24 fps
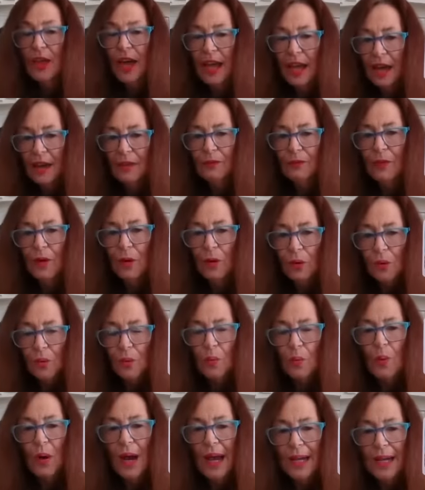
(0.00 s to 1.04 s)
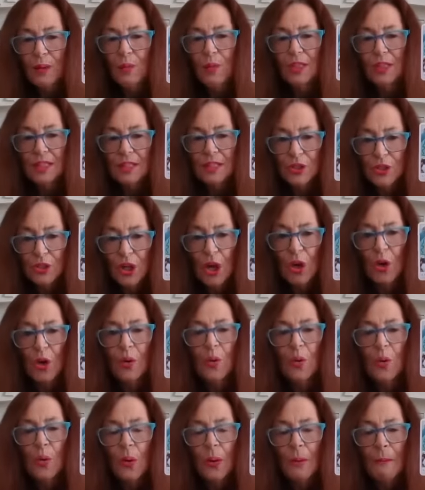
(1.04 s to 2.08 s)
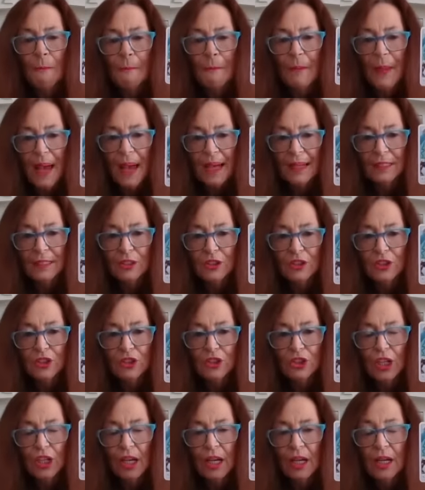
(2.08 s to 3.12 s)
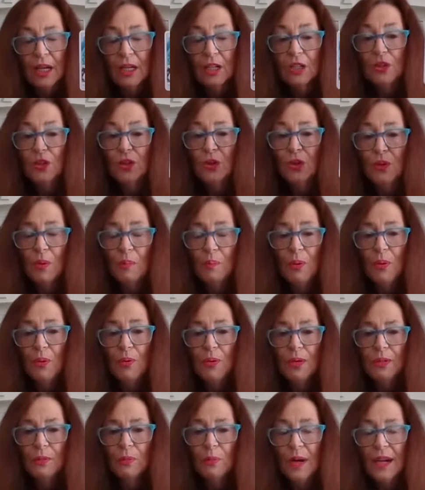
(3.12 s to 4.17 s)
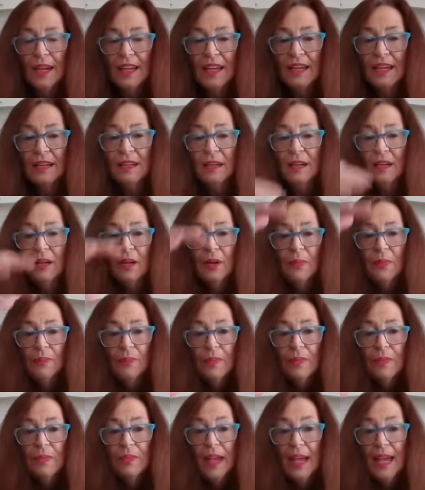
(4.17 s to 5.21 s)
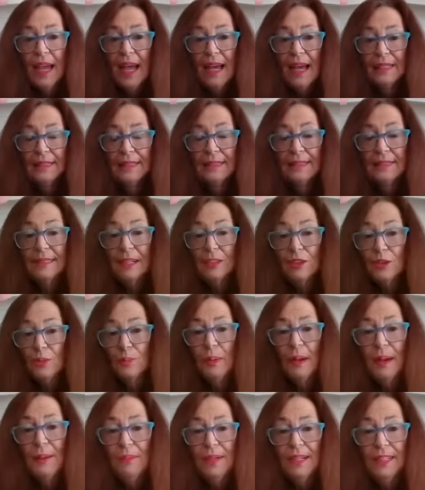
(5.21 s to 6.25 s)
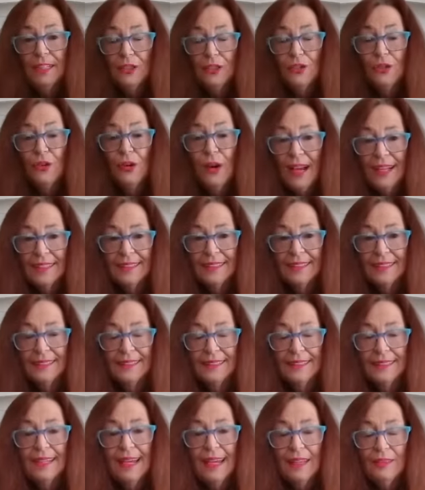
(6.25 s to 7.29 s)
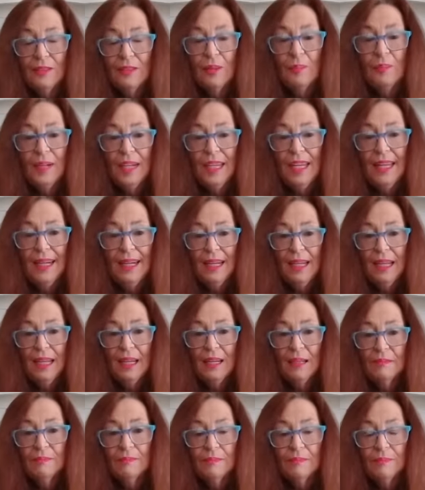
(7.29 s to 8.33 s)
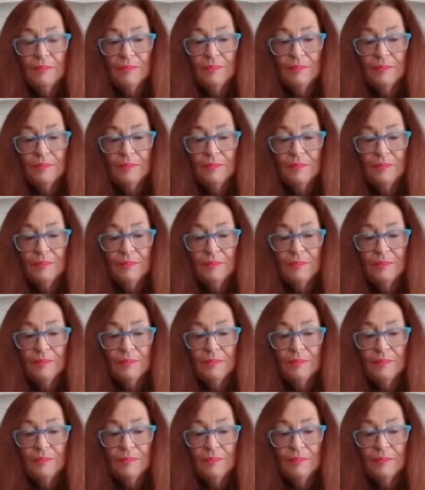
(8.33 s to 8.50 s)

They have got away with so much to the point where they had such public trust at the beginning